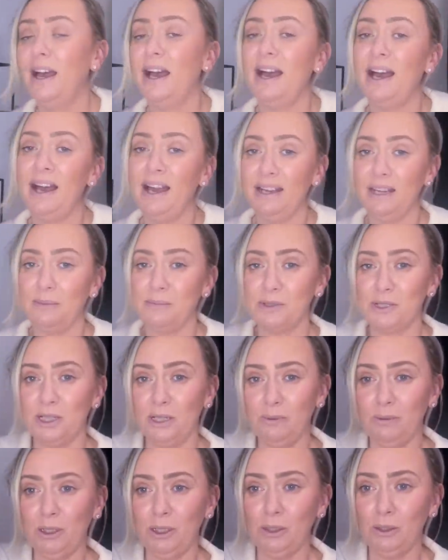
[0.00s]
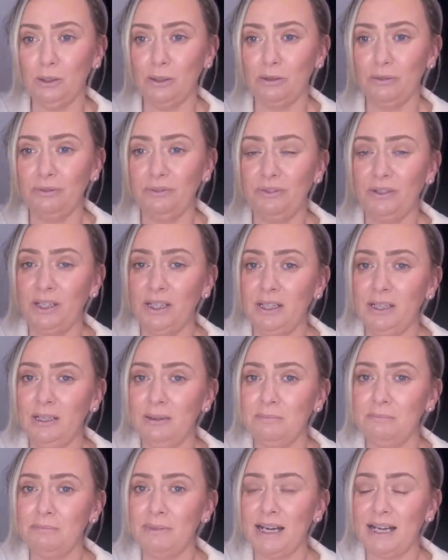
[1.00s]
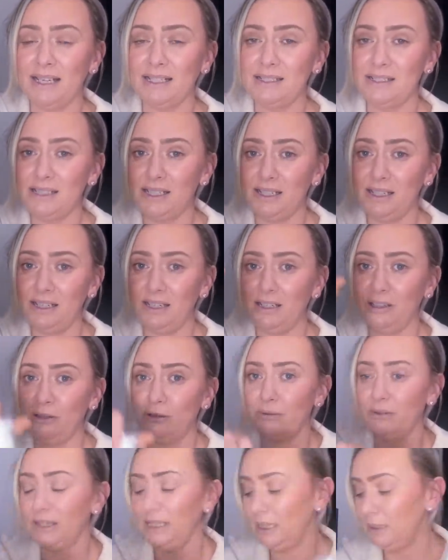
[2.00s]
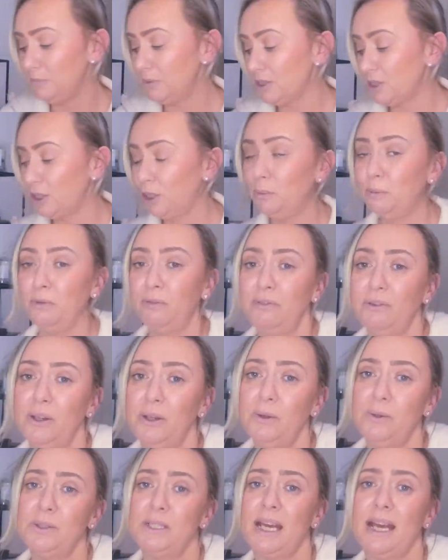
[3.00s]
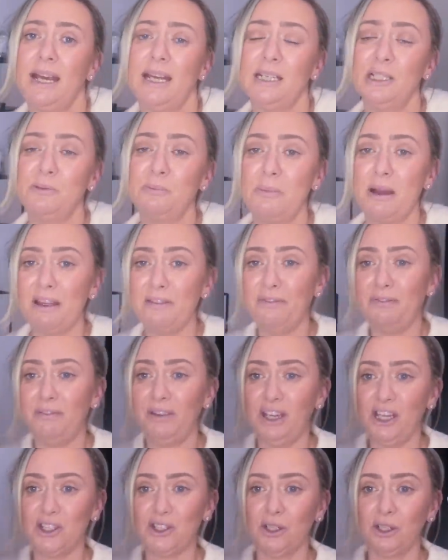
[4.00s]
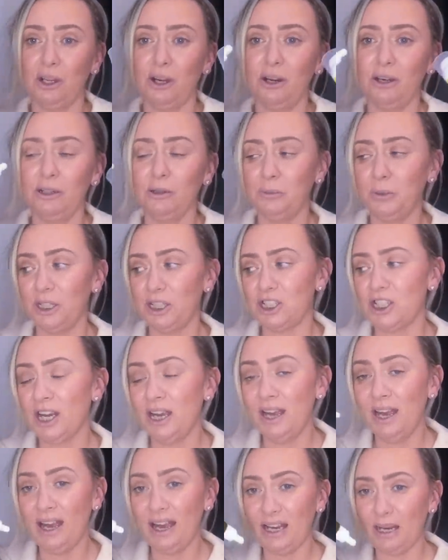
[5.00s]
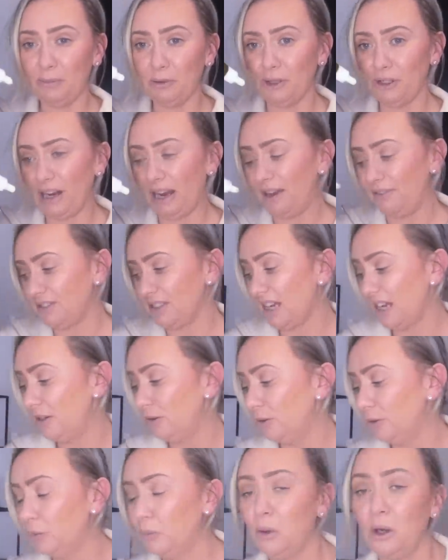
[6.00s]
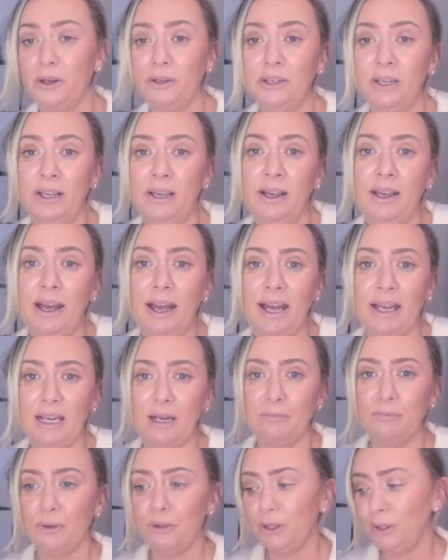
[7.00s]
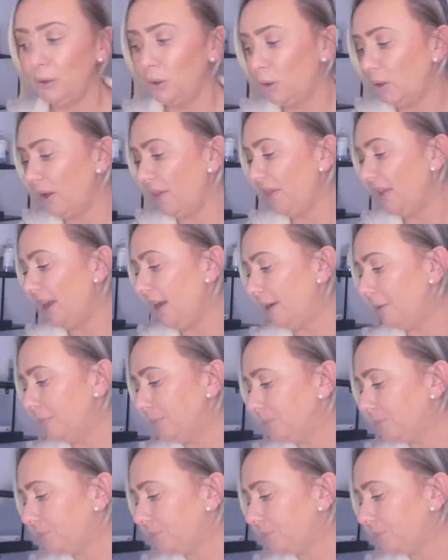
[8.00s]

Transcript: I absolutely love my day cream superfood and my facial oil, which I am going to have to get another one. I am running low on that.